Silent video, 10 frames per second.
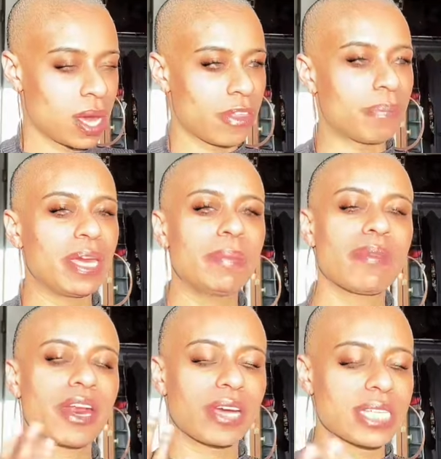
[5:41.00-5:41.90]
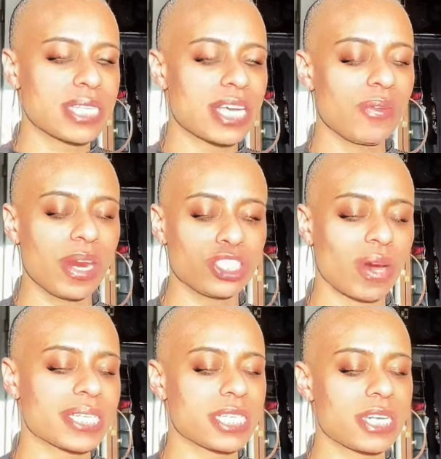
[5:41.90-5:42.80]
the people that are continuing to
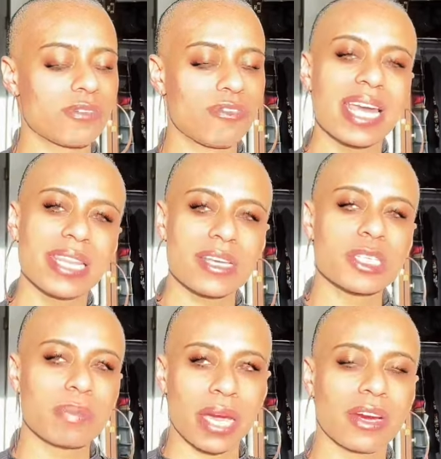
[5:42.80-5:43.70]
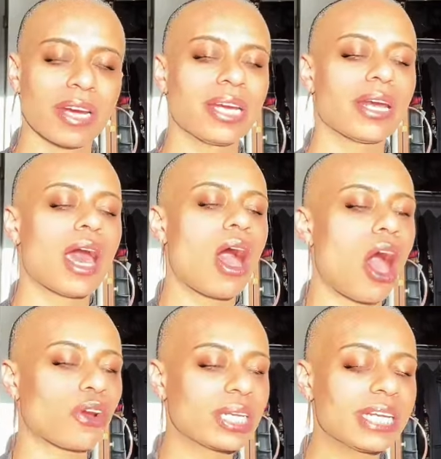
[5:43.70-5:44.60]
try to defend this parent
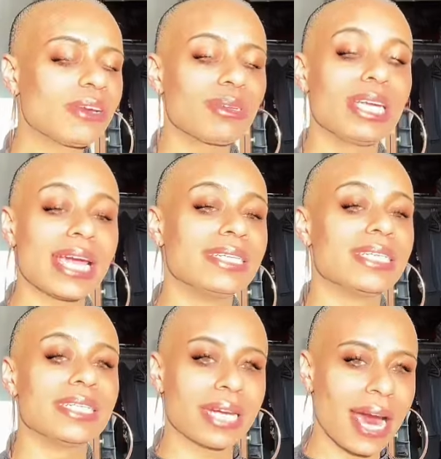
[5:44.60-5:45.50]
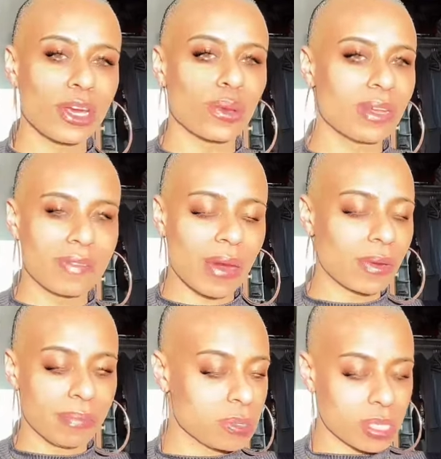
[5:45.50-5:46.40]
are clearly in denial of how
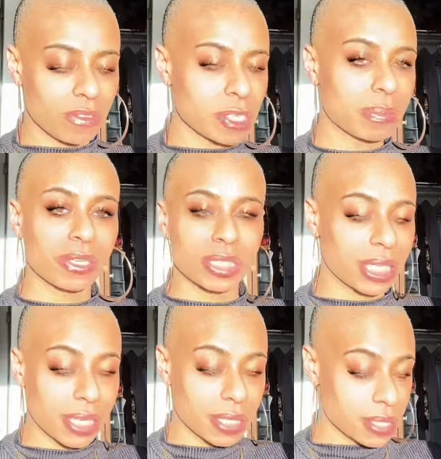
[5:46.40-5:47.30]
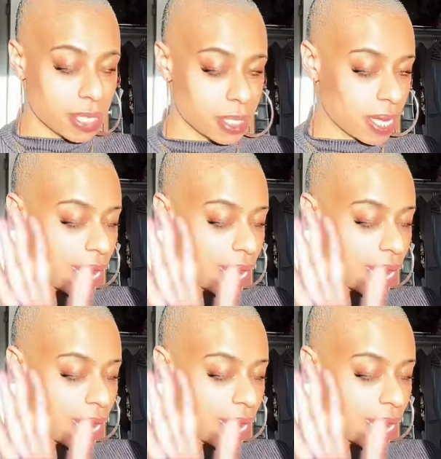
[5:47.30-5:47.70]
abusive this person is.